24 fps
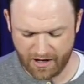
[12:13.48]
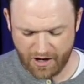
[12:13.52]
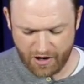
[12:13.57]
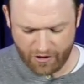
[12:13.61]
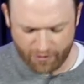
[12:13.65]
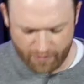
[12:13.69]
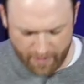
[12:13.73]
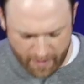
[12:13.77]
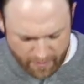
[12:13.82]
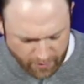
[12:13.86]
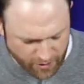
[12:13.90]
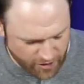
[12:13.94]

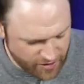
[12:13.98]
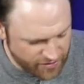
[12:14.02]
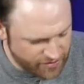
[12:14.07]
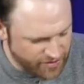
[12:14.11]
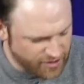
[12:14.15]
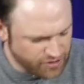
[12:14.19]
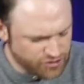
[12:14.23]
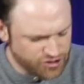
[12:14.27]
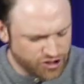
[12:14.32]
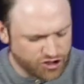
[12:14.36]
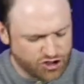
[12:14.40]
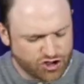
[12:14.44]
Remember,
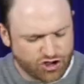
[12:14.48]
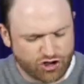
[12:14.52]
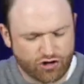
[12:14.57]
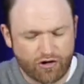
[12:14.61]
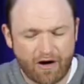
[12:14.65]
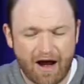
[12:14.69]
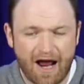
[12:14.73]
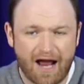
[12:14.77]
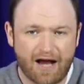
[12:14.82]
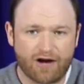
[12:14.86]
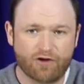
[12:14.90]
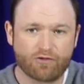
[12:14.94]
there's a
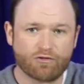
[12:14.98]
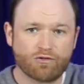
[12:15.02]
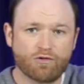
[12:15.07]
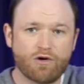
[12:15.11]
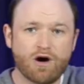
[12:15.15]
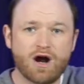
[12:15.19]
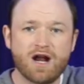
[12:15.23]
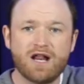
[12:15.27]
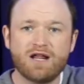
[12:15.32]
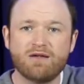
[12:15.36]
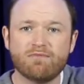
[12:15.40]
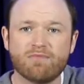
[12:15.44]
track
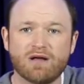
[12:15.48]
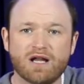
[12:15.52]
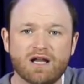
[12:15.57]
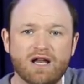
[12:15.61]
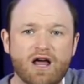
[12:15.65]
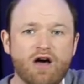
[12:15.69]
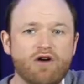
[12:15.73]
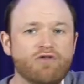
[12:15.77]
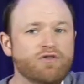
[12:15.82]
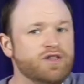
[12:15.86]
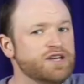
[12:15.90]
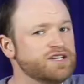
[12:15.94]
running
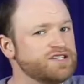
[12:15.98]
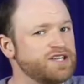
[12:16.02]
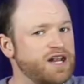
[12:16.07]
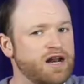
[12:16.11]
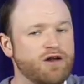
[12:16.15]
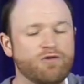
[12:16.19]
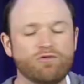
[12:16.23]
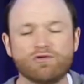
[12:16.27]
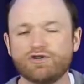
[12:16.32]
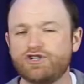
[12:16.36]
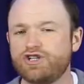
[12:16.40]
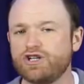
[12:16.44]
below this. I
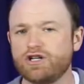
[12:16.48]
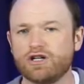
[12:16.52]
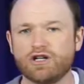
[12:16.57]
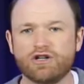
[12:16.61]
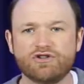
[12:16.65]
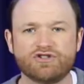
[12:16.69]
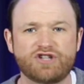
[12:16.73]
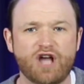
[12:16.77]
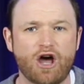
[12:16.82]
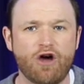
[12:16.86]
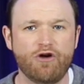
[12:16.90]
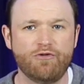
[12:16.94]
don't want you to
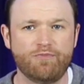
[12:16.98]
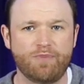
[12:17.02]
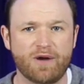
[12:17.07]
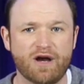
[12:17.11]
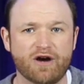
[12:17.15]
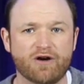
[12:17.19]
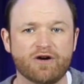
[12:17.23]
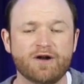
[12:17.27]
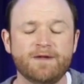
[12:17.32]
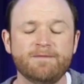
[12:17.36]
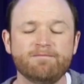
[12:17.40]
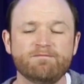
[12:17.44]
lose hope
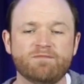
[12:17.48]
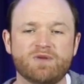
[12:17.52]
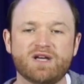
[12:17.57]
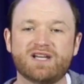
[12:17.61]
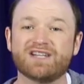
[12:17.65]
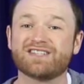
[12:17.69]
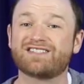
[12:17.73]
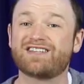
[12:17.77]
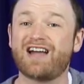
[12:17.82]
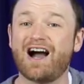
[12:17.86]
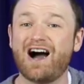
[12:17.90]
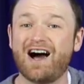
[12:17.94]
here
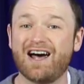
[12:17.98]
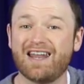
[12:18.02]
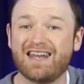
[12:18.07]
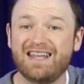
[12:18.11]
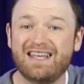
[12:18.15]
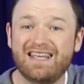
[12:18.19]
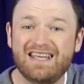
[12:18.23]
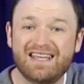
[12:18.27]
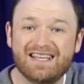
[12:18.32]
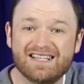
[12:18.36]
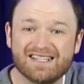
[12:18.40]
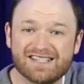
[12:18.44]
because God
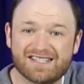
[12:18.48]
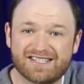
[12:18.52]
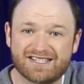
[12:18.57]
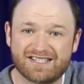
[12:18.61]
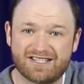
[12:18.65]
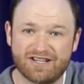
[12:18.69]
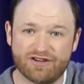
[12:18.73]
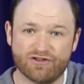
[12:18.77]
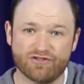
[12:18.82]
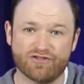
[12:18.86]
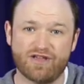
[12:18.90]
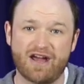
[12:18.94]
is
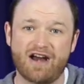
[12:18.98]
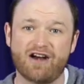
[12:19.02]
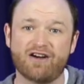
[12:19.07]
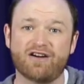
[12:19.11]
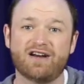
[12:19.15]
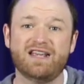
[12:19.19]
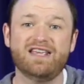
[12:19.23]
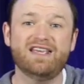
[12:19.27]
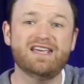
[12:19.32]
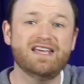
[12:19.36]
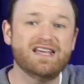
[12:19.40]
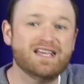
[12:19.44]
still there.
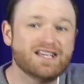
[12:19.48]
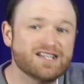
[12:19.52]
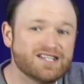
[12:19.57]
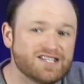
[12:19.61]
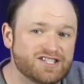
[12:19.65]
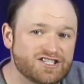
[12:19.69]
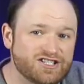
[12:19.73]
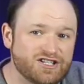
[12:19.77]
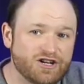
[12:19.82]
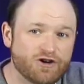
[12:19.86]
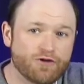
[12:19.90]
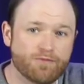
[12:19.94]
He is
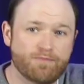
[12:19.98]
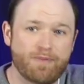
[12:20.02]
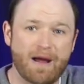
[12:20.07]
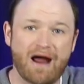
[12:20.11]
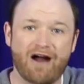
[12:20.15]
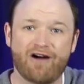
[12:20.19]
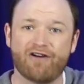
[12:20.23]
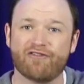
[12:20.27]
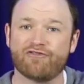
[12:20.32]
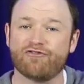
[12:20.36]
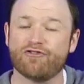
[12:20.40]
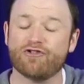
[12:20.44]
still
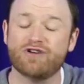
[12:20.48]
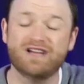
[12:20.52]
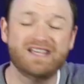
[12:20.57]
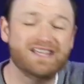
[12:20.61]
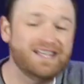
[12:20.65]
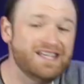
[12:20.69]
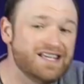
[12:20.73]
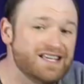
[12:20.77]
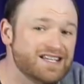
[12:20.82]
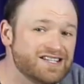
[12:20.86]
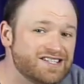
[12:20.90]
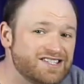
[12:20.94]
powerful. He
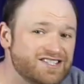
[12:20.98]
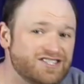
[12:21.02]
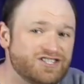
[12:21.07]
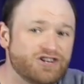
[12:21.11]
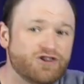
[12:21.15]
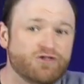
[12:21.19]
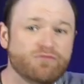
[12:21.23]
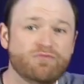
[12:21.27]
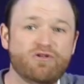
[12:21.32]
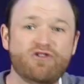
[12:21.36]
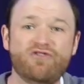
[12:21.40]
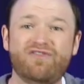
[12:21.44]
is
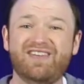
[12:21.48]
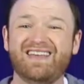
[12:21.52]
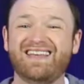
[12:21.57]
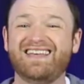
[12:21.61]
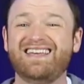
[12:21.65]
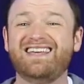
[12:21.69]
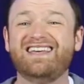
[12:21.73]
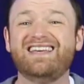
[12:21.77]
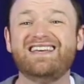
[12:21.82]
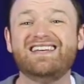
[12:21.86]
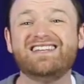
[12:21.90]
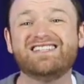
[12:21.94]
still moving.
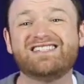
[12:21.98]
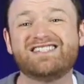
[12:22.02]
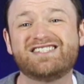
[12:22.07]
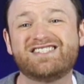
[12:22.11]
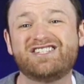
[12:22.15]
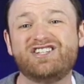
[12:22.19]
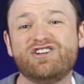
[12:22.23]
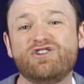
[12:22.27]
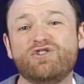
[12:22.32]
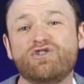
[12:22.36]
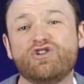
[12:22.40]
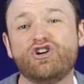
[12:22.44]
He is
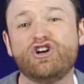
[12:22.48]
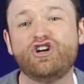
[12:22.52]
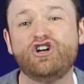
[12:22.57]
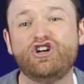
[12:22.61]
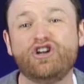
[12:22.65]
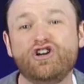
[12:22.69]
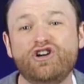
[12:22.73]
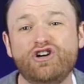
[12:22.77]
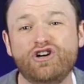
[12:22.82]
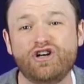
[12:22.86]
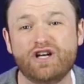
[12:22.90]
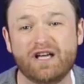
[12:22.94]
still
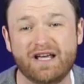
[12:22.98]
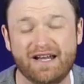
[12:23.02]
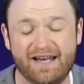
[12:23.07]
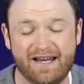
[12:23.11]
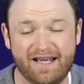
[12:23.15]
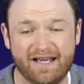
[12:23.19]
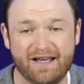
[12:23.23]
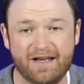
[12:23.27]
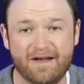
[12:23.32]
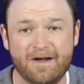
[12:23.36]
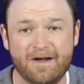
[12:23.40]
good.